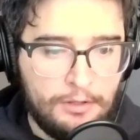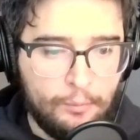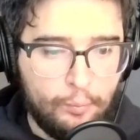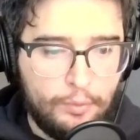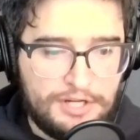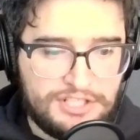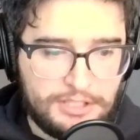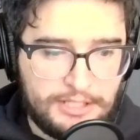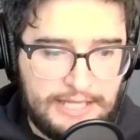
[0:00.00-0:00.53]

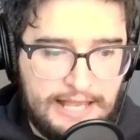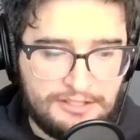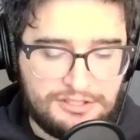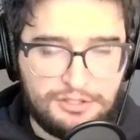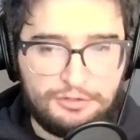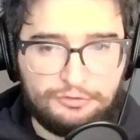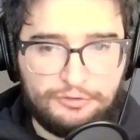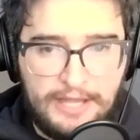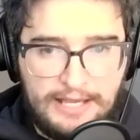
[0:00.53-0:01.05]
which Kings of
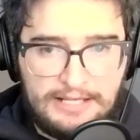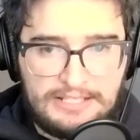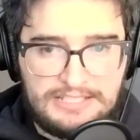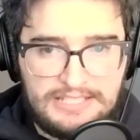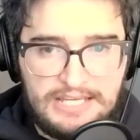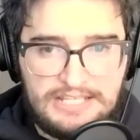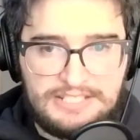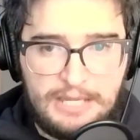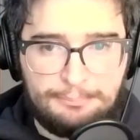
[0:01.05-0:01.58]
the Rings
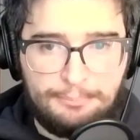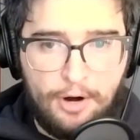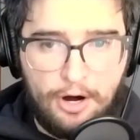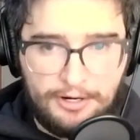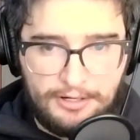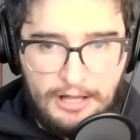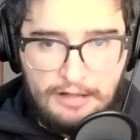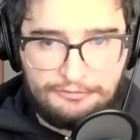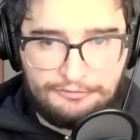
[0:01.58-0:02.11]
is a
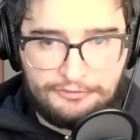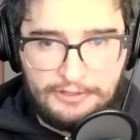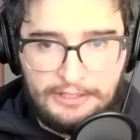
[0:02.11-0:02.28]
part of,